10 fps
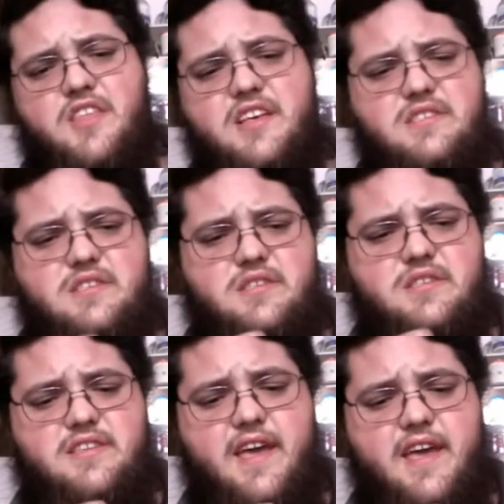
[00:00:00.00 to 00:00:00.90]

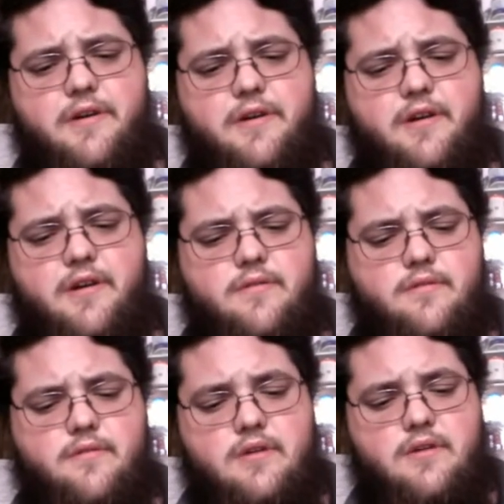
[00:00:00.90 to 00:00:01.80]
this tamper,
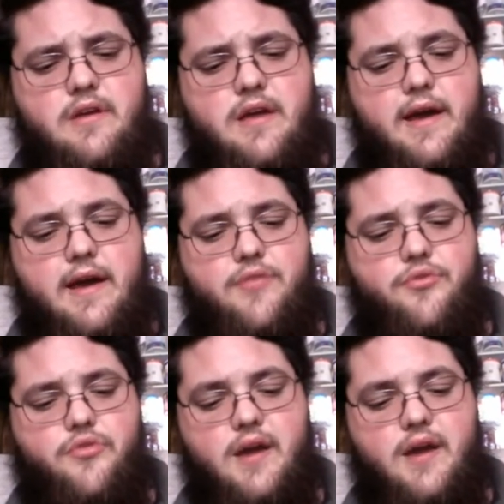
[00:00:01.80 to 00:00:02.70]

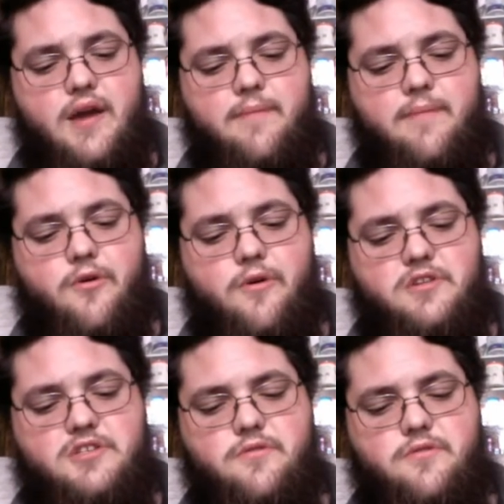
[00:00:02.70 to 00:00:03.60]
I think I'm going
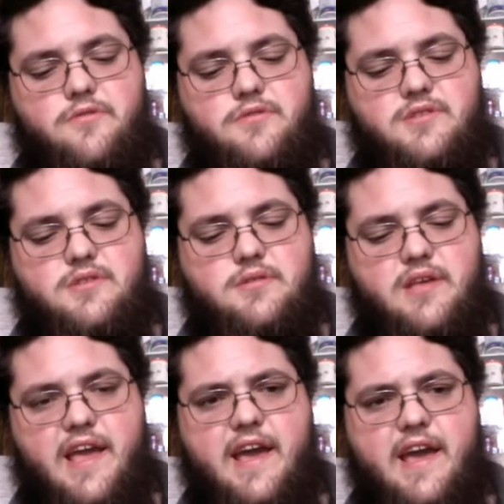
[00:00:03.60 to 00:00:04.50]
to
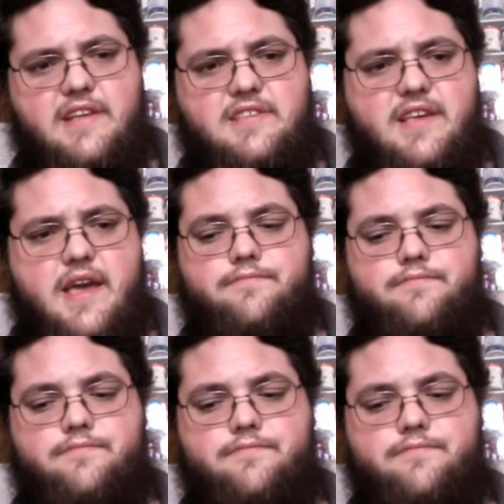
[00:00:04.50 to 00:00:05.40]
use as a